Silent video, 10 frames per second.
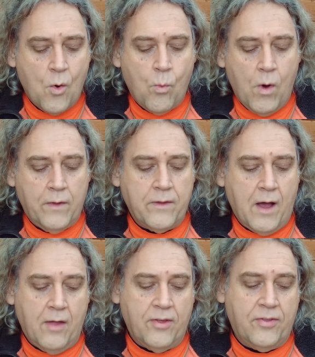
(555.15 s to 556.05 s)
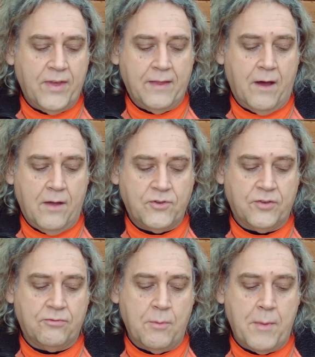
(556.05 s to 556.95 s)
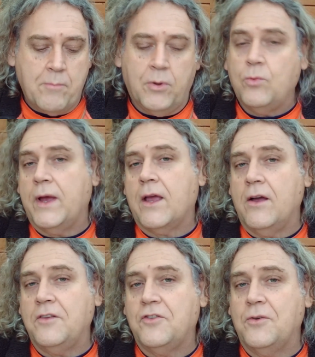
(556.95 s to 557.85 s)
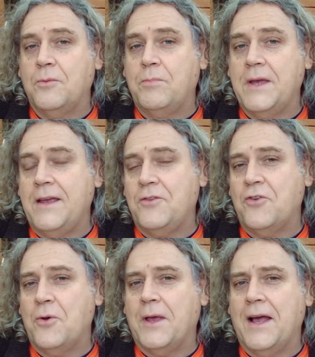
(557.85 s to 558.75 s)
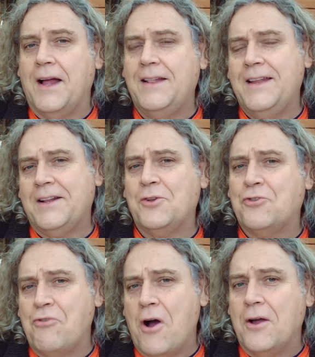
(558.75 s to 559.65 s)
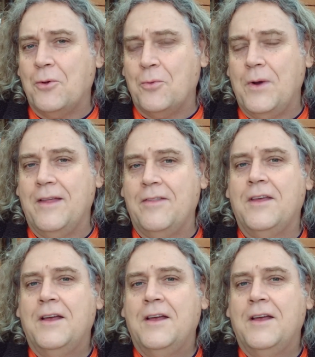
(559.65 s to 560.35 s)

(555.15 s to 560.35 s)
One other thing that I've just remembered we're going to be doing a little trial with